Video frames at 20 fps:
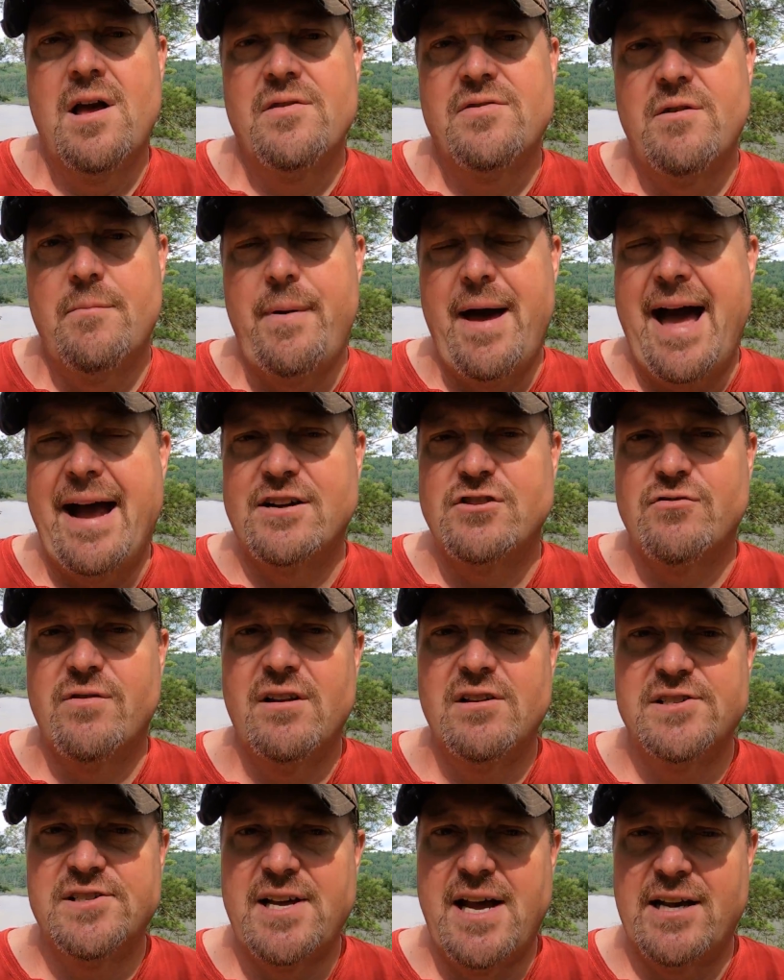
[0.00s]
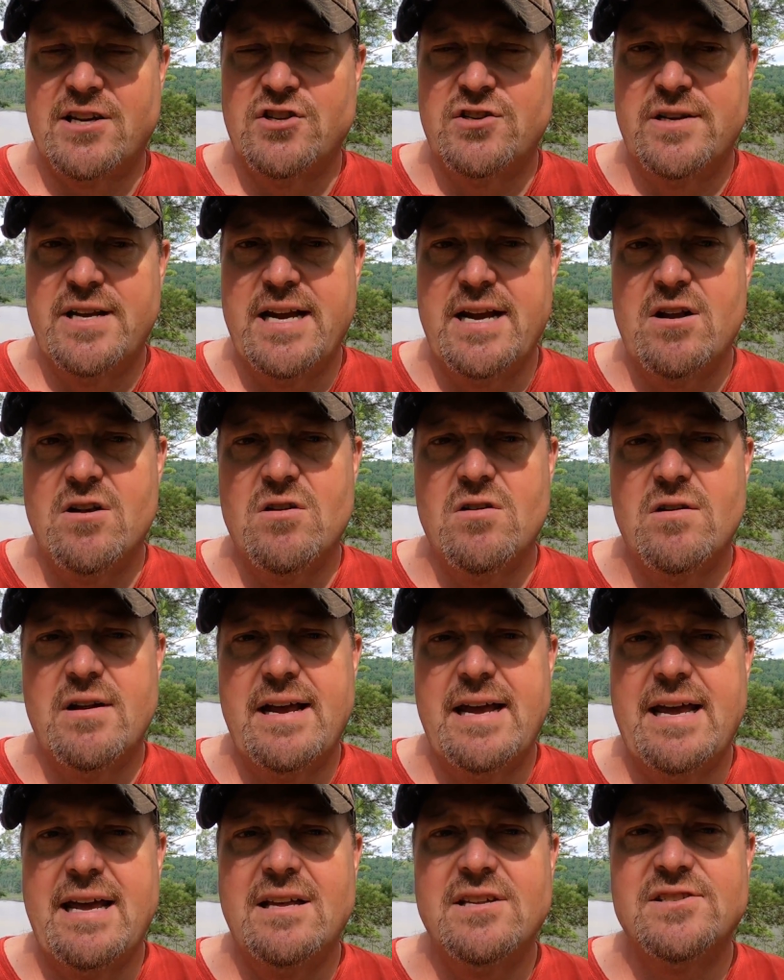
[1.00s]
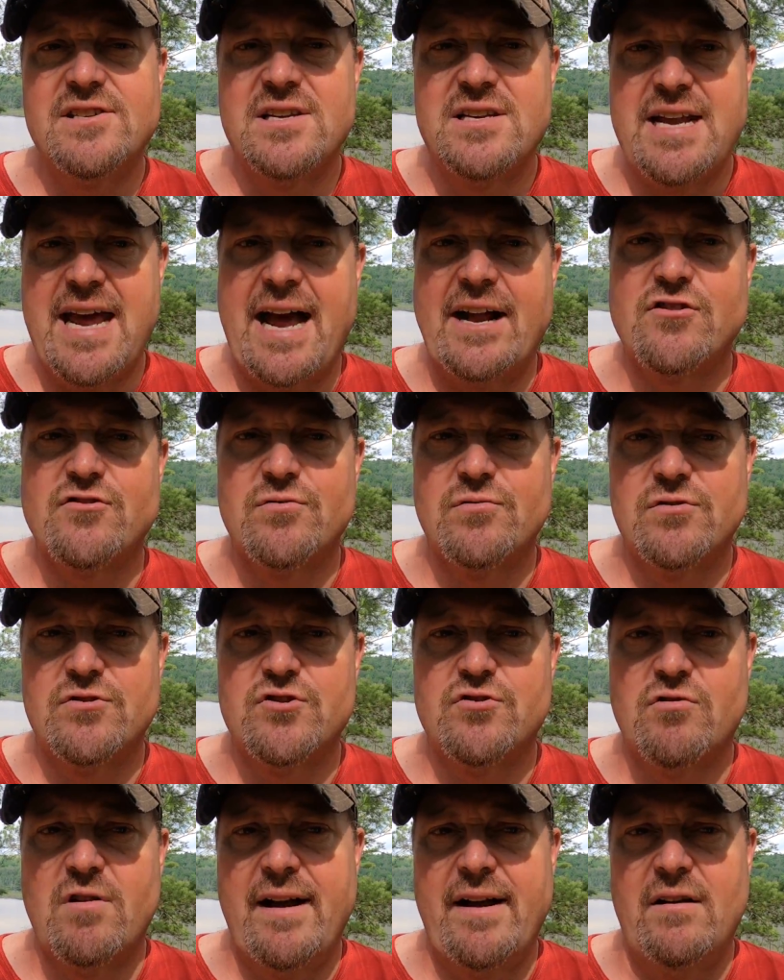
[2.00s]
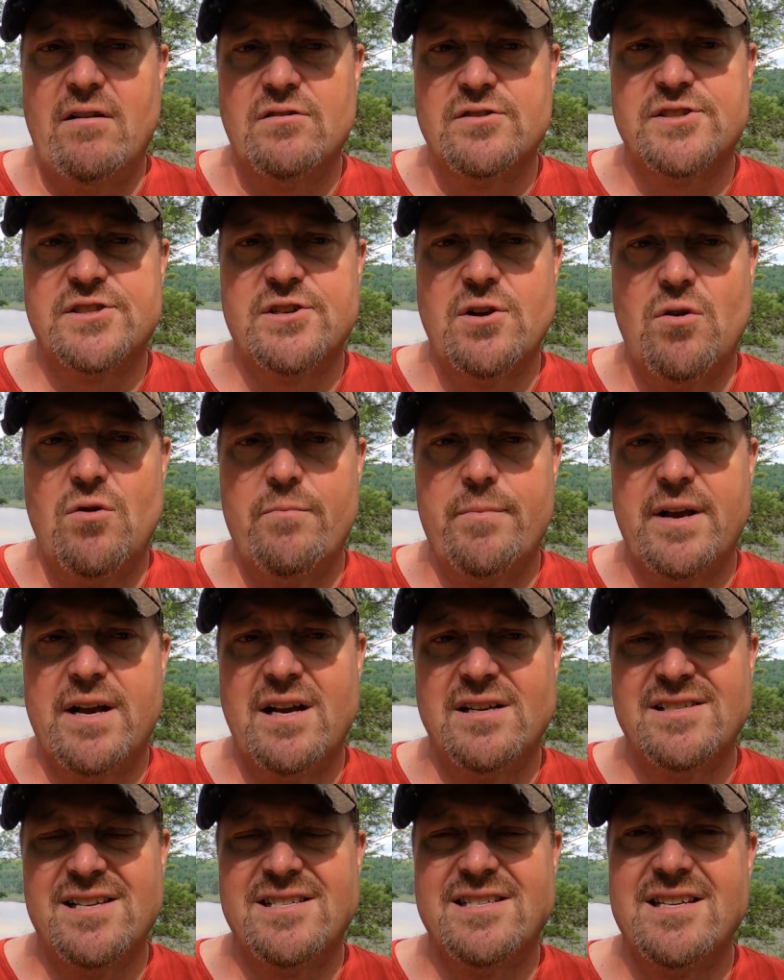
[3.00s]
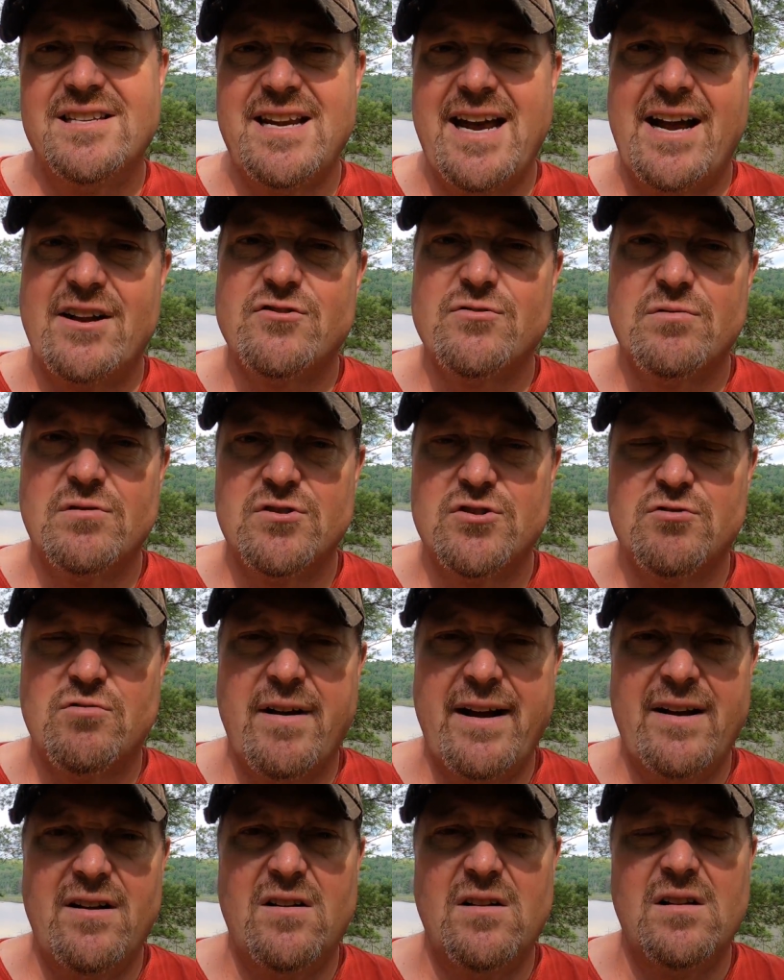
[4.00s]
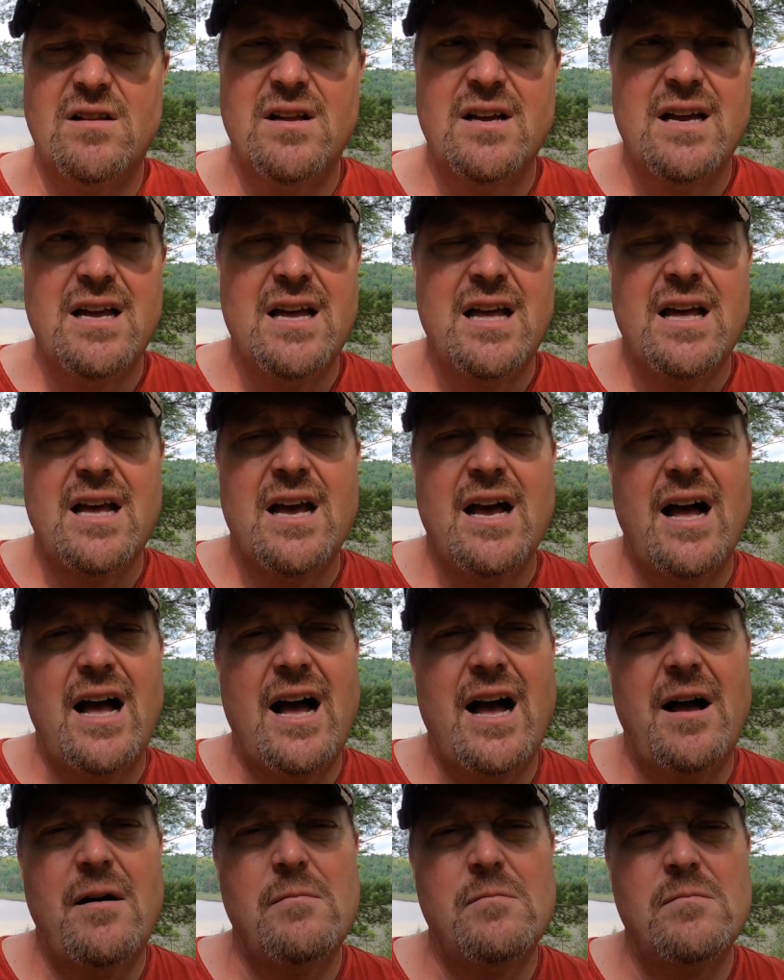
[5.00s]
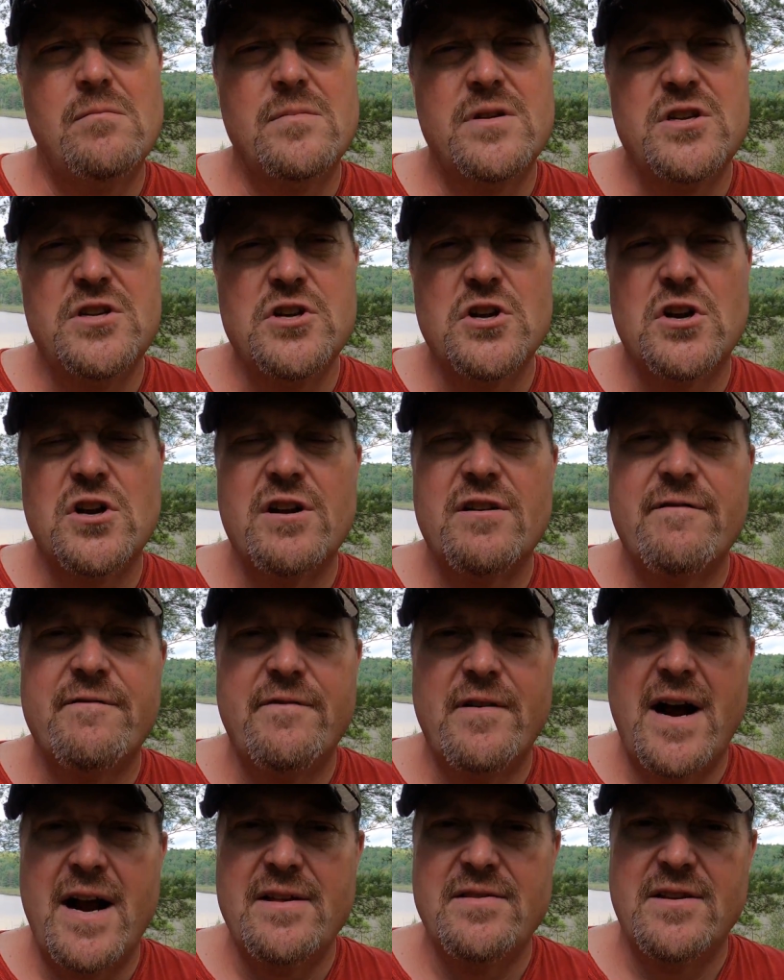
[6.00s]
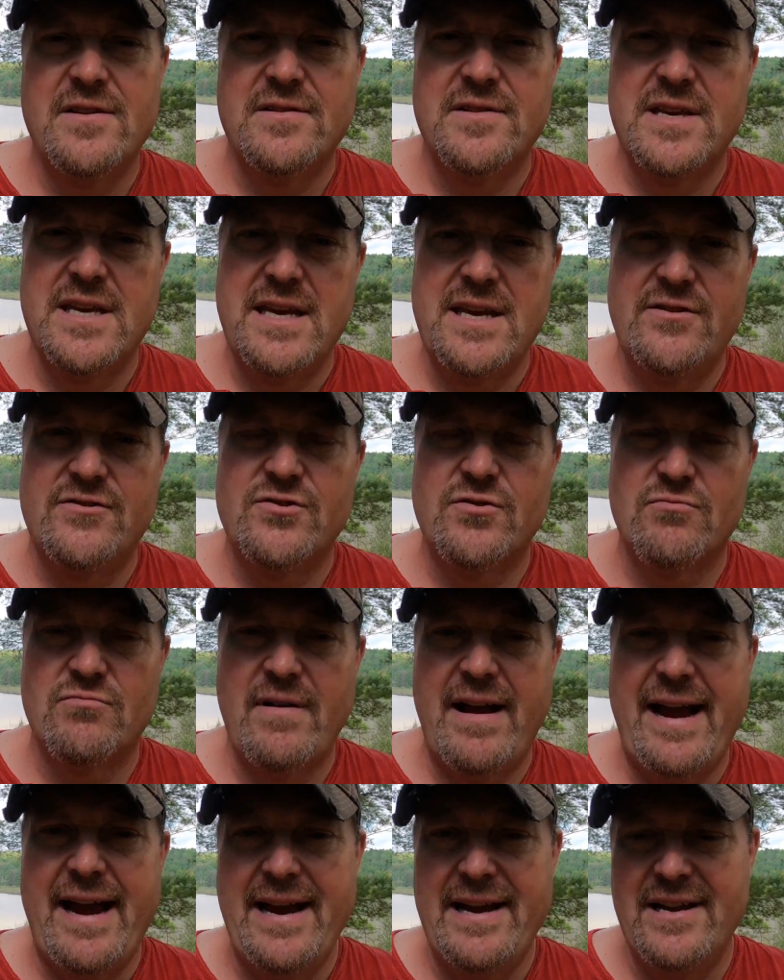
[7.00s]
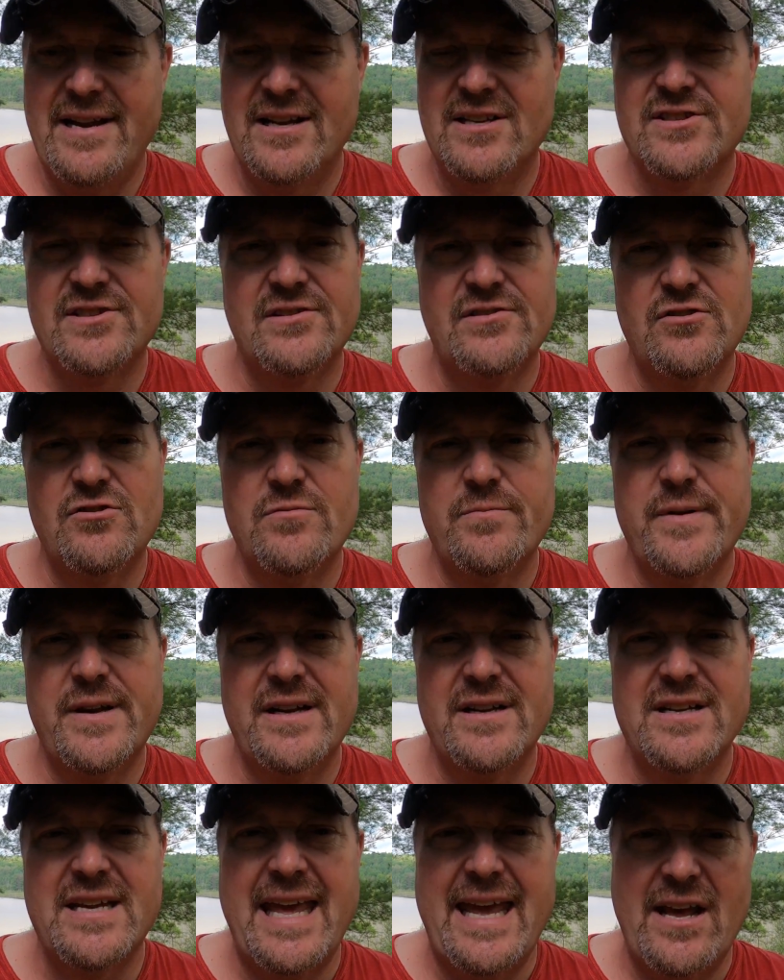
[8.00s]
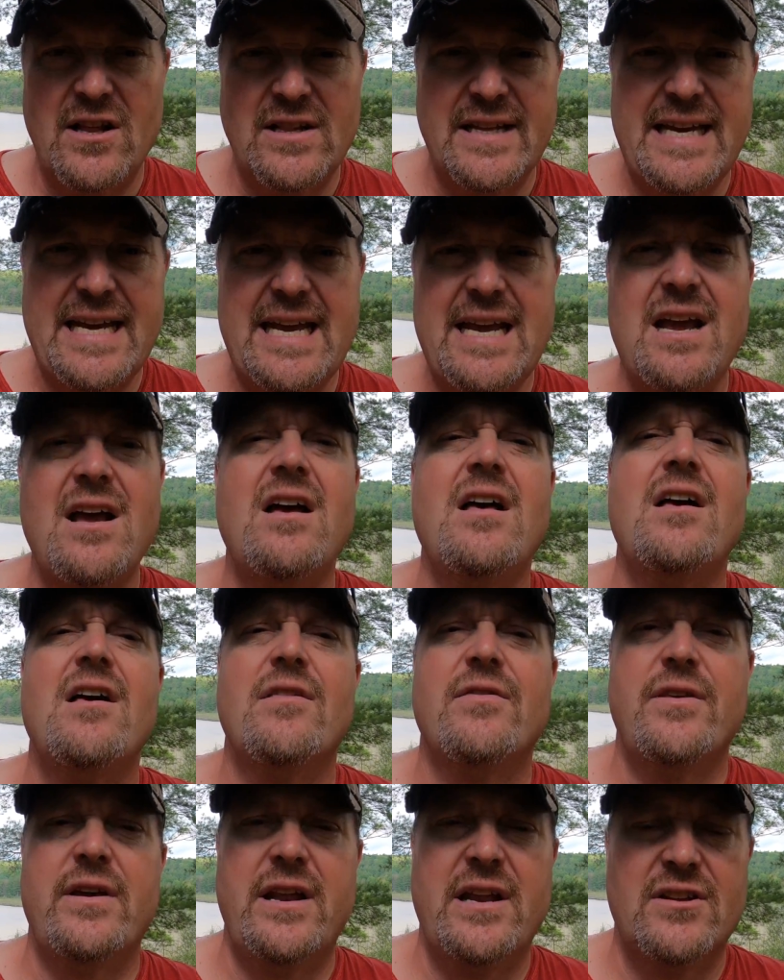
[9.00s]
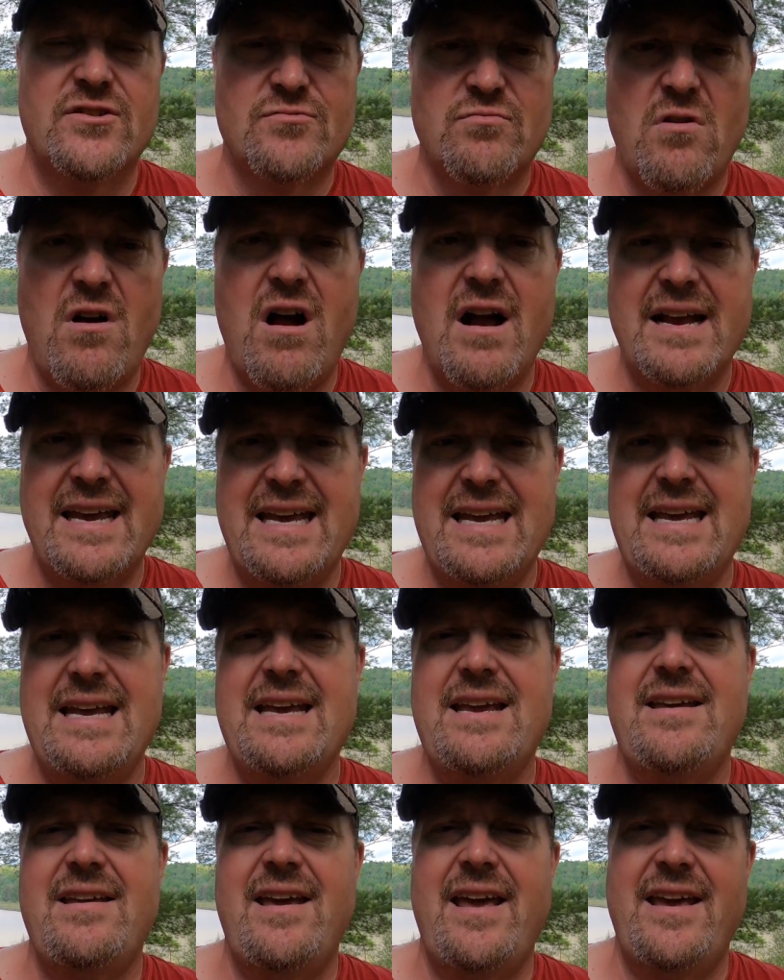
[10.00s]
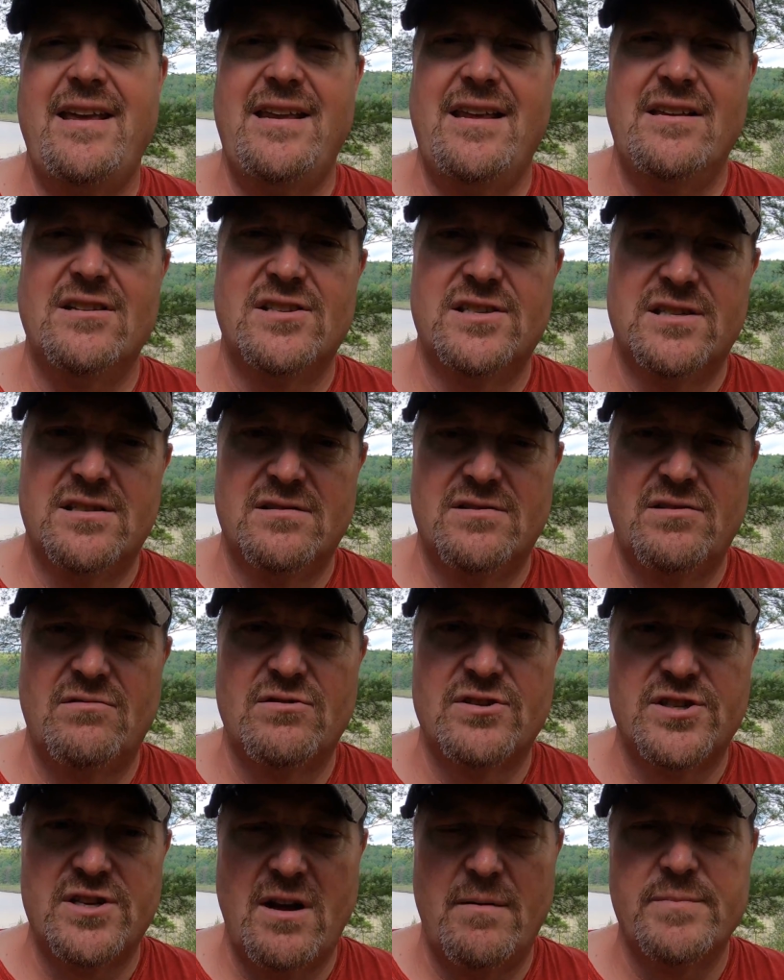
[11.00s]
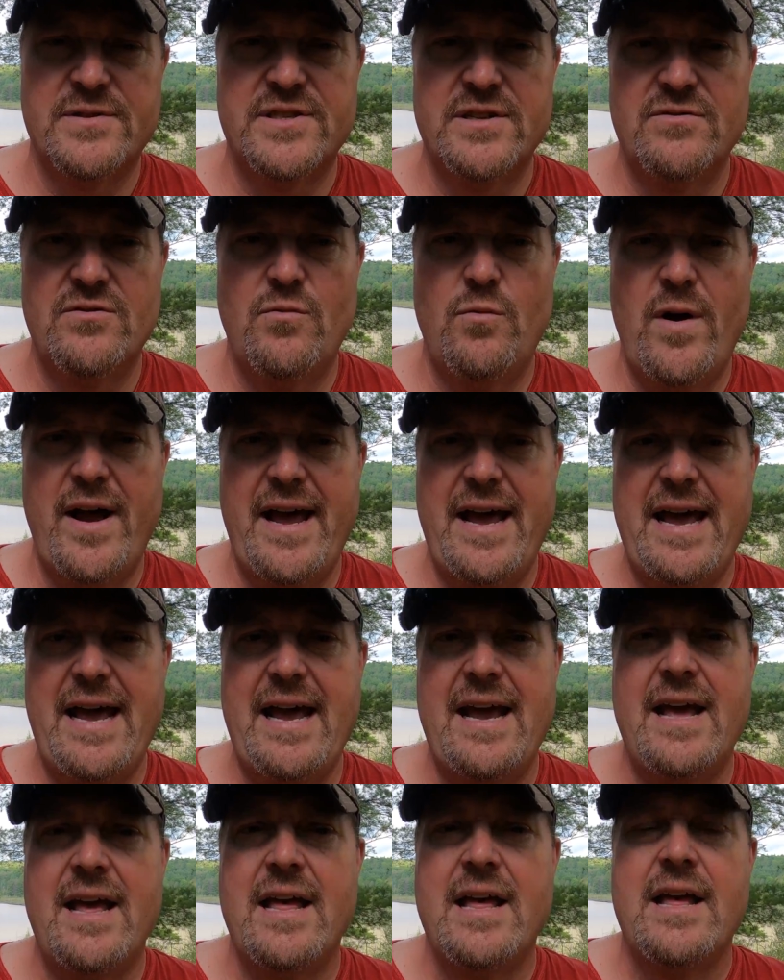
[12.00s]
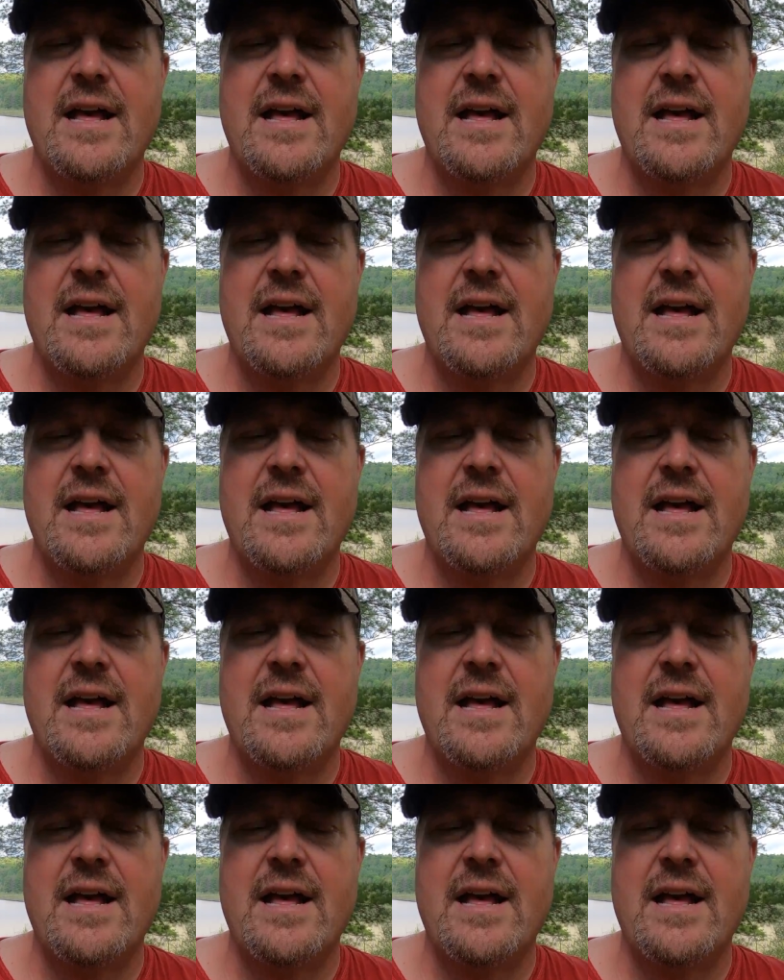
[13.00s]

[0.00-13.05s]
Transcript: The back trail section here is a natural trail. So because it's a natural trail, you're going to find that the terrain is a little bit hilly, that it is rocky, there's stumps in the way.